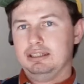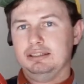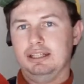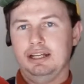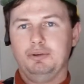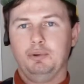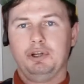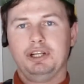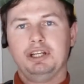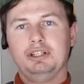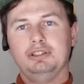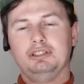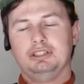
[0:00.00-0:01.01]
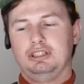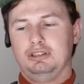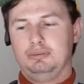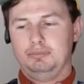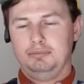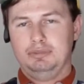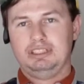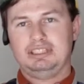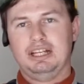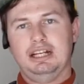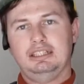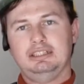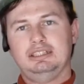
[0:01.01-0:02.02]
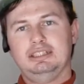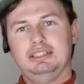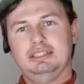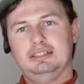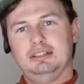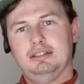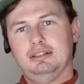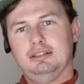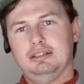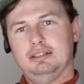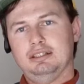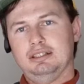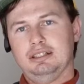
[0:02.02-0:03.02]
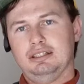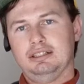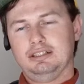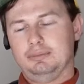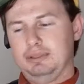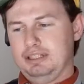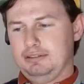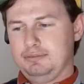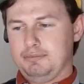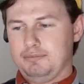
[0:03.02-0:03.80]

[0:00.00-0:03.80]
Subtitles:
Then what you're going to do is you're going to massage this a little bit.